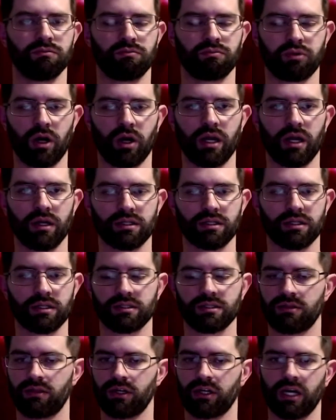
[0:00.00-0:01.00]
products,
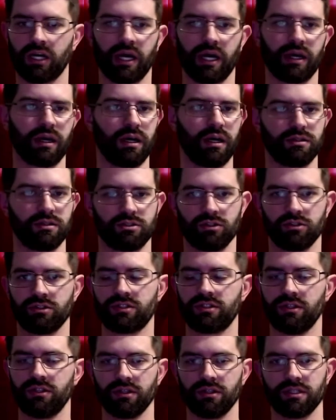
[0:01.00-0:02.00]
their icons are
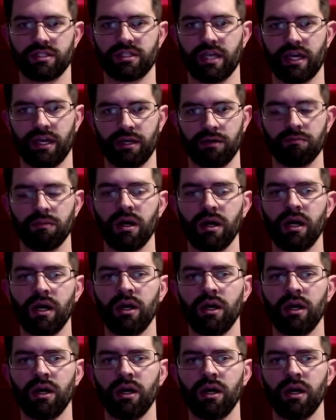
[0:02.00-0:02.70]
still the same.